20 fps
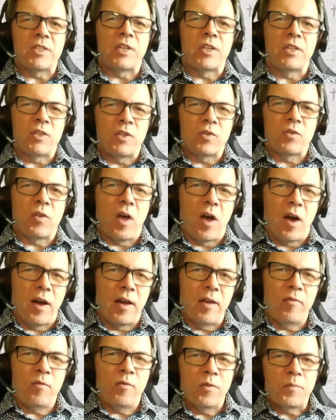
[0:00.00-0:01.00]
in your
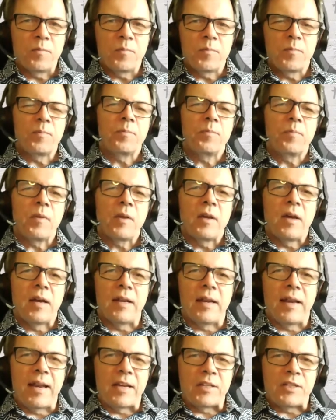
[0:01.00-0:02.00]
life and
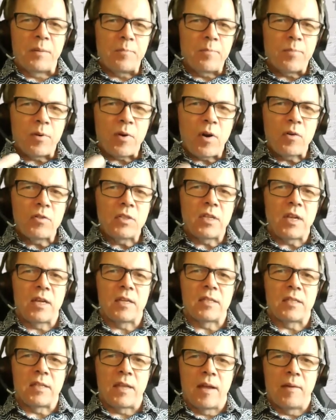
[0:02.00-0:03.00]
then actually
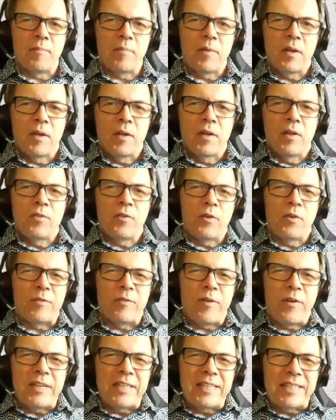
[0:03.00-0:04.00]
process them through a
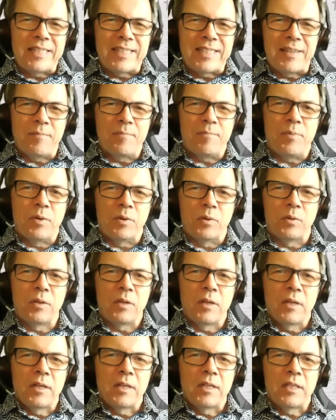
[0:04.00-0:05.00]
very simple
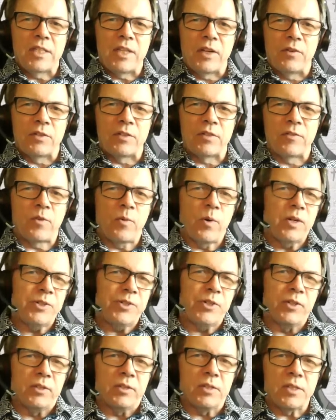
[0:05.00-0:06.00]
series of
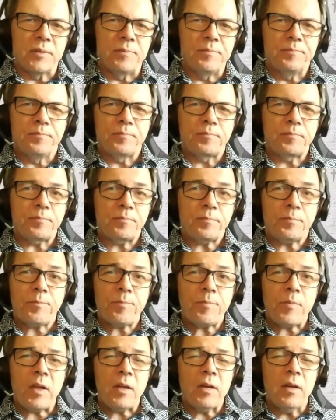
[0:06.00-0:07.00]
questions.
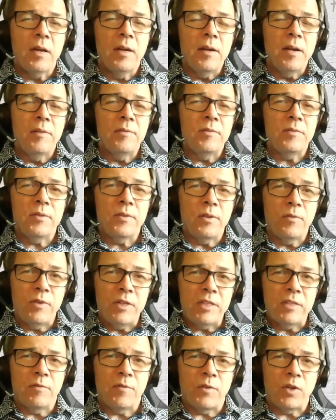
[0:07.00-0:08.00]
And the
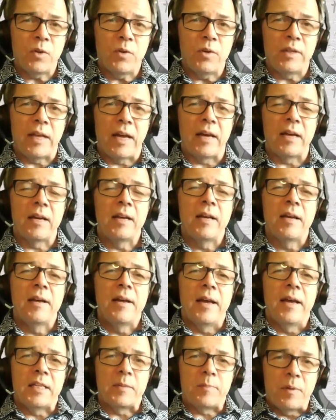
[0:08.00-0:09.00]
reason for doing that,
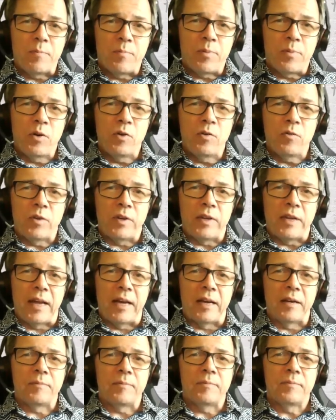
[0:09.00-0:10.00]
it's been proven
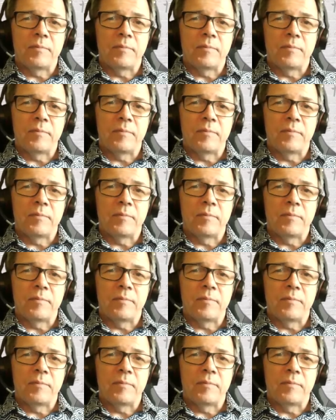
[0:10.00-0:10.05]
now,